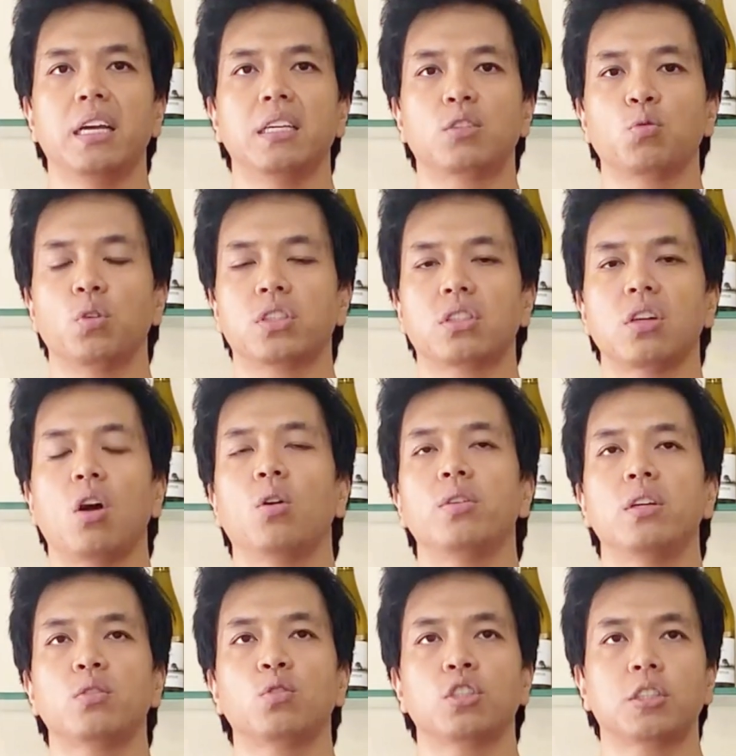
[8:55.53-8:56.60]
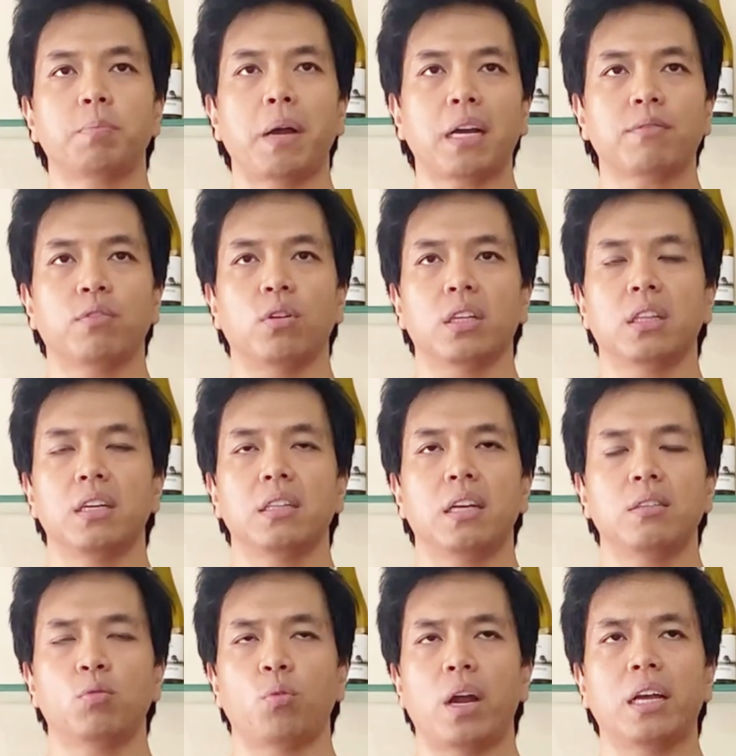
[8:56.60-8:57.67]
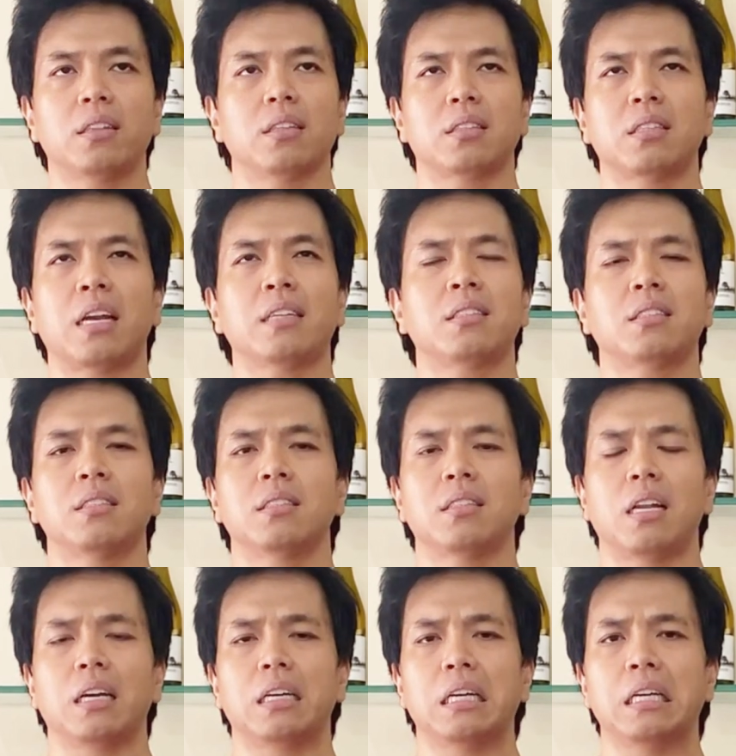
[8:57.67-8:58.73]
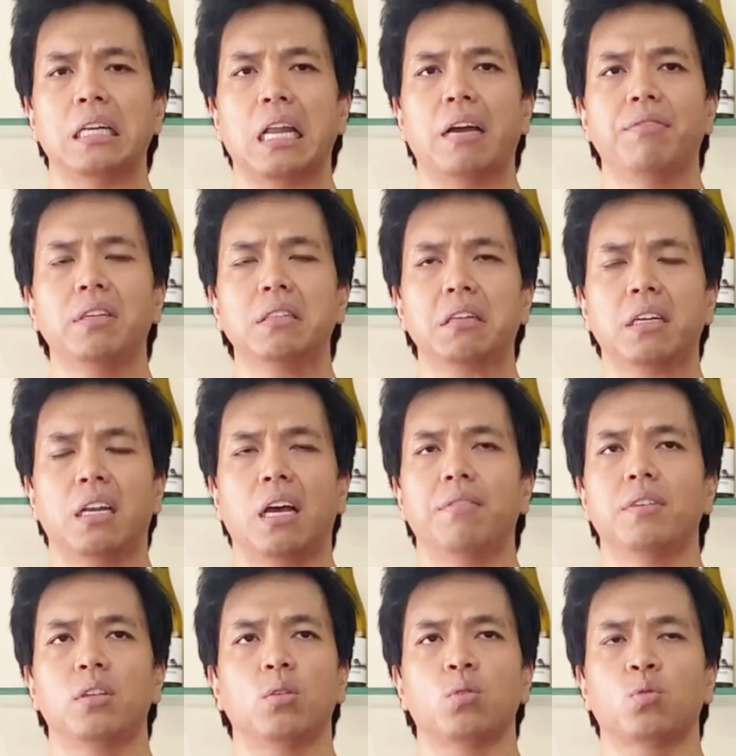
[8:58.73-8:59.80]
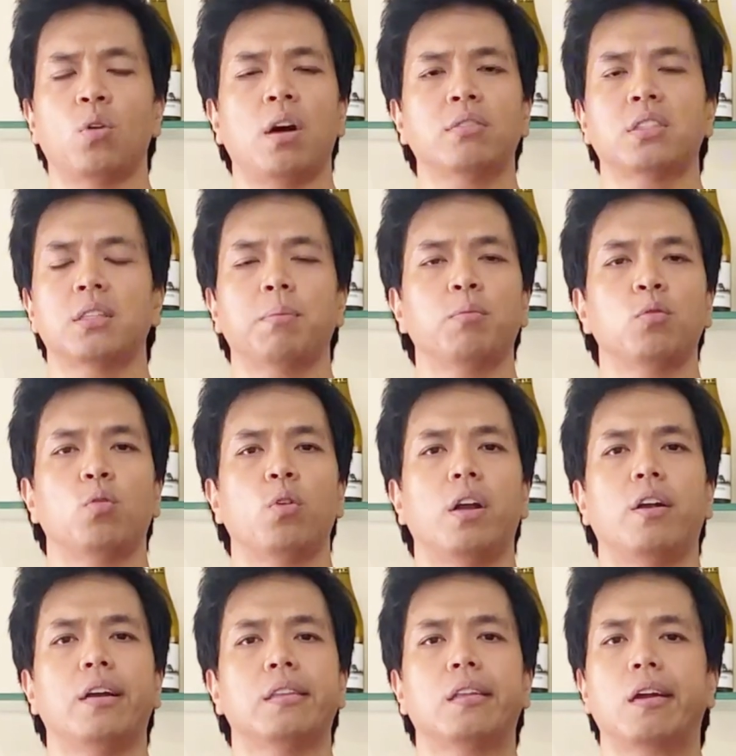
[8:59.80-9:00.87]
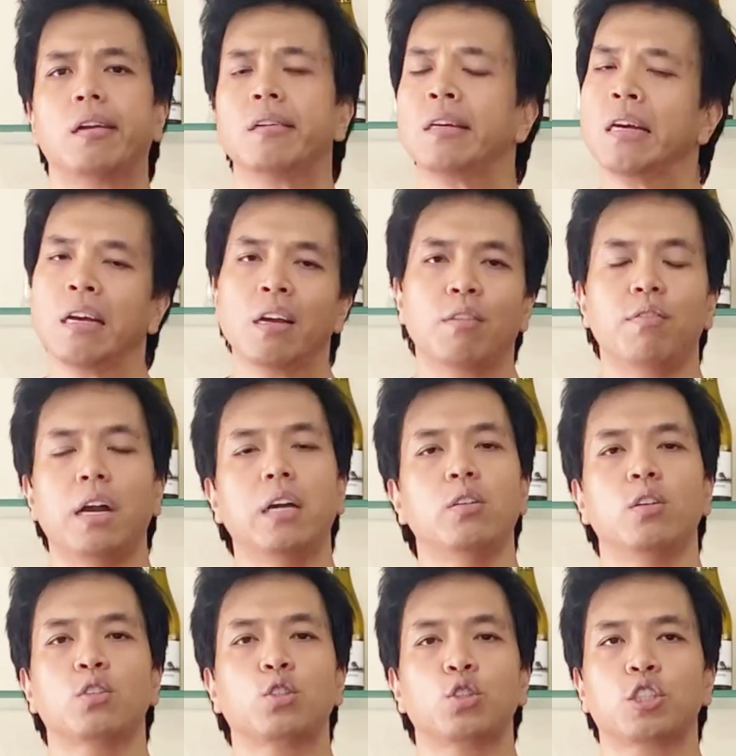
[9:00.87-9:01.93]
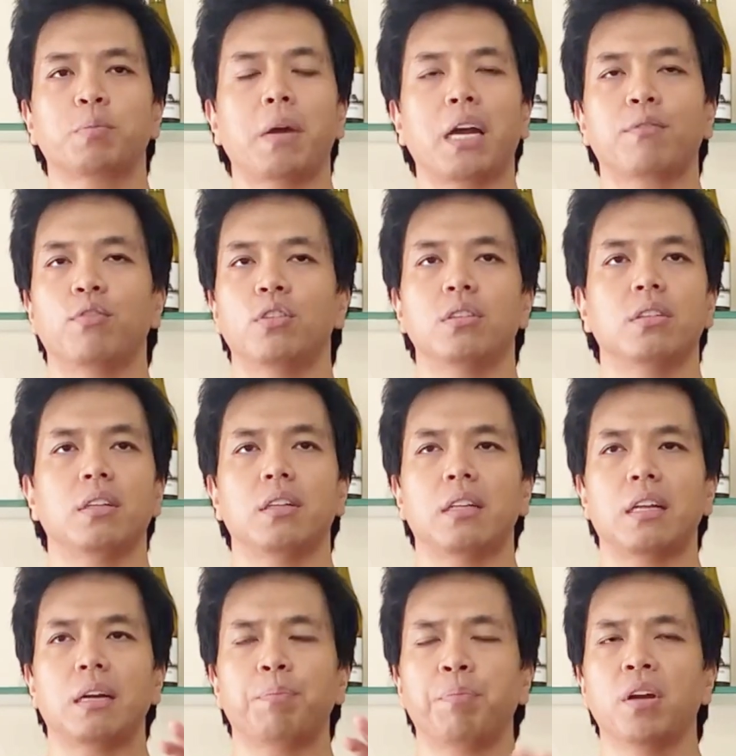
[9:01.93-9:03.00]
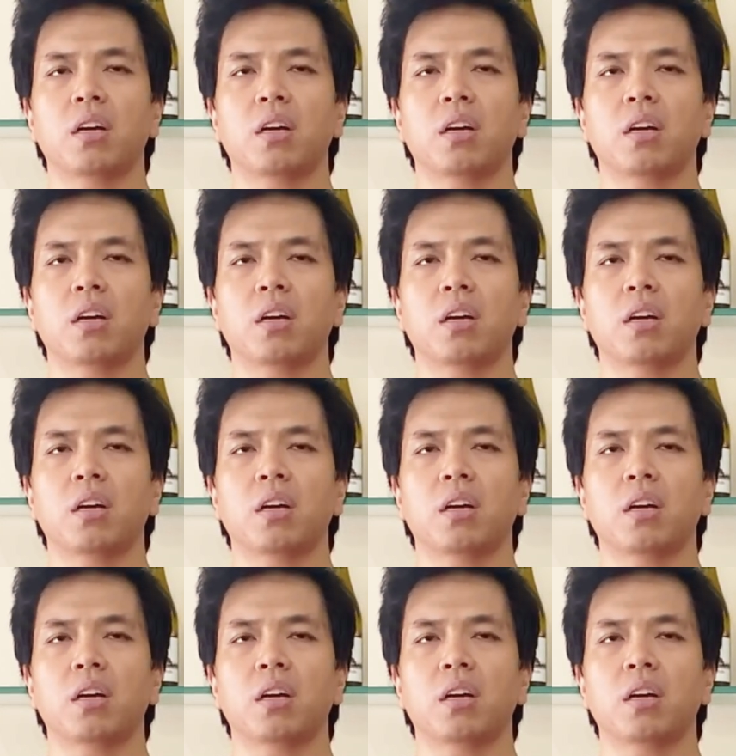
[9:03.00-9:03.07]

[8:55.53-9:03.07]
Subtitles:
was so disrespectful. I think they ranked the Texans like 11th or 12th, somewhere right there. Very disrespectful. I put a